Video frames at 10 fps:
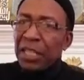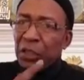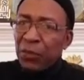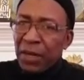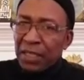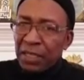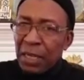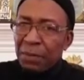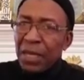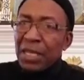his father's
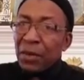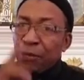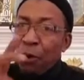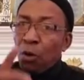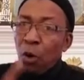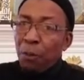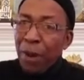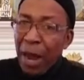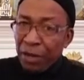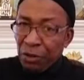name, the four
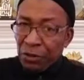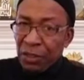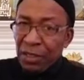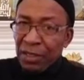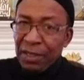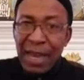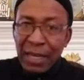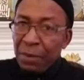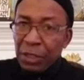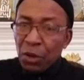companions. Their
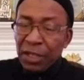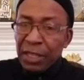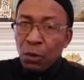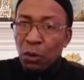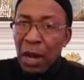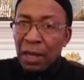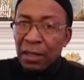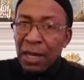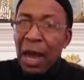name is not in the Quran.